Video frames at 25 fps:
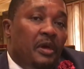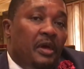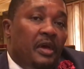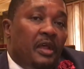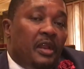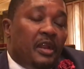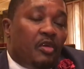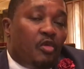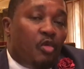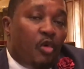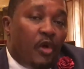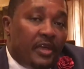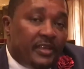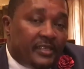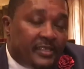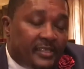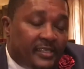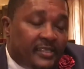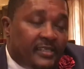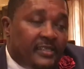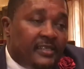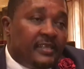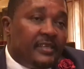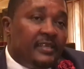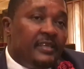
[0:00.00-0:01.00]

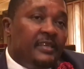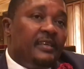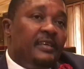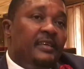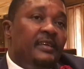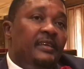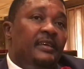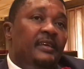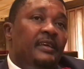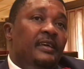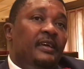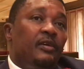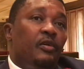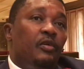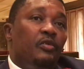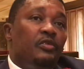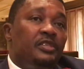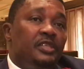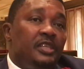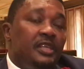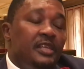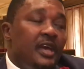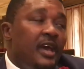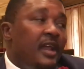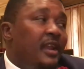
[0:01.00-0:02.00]
request a
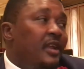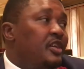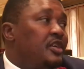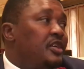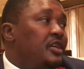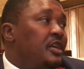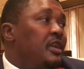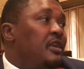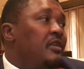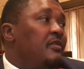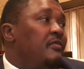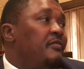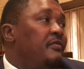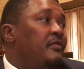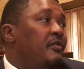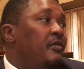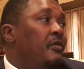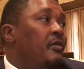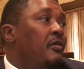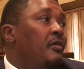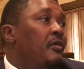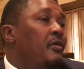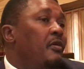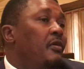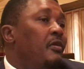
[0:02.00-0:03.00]
consideration for
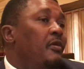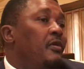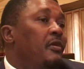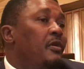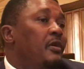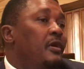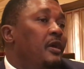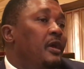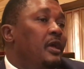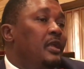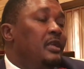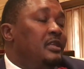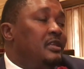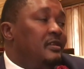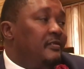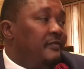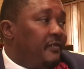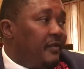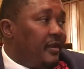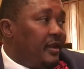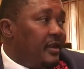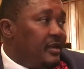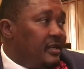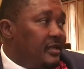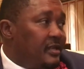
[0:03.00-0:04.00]
a
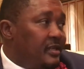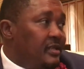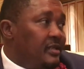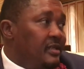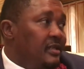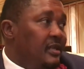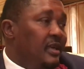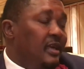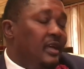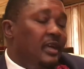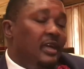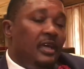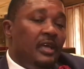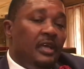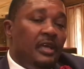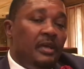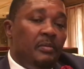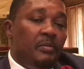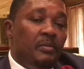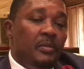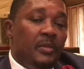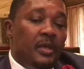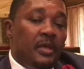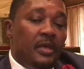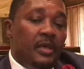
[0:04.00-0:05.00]
different
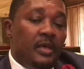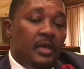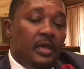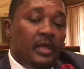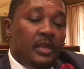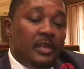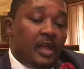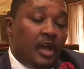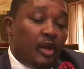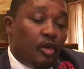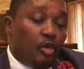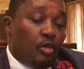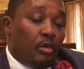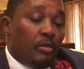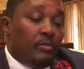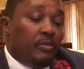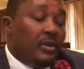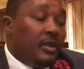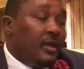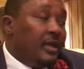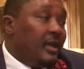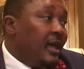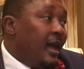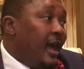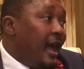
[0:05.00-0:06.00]
and
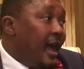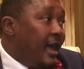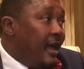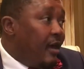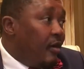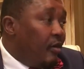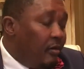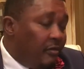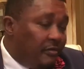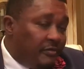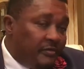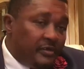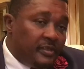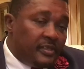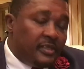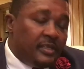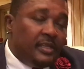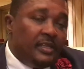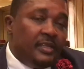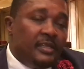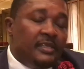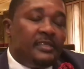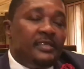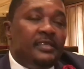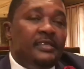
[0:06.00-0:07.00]
arguably a higher office
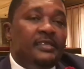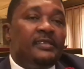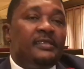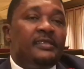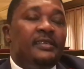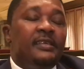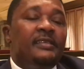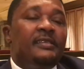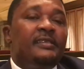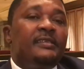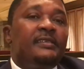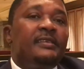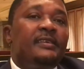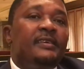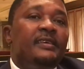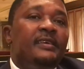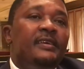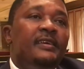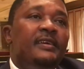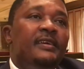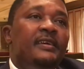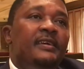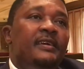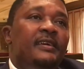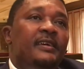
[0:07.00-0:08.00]
in this instance
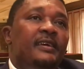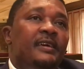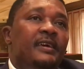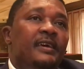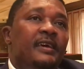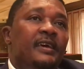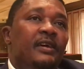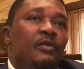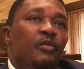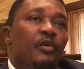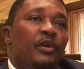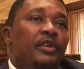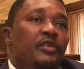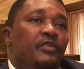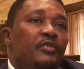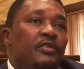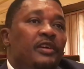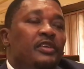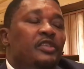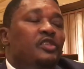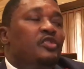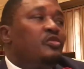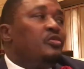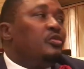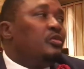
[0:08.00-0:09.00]
when you are
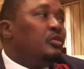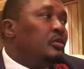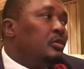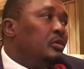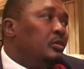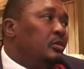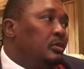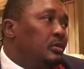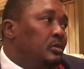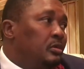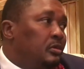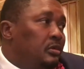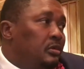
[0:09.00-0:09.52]
still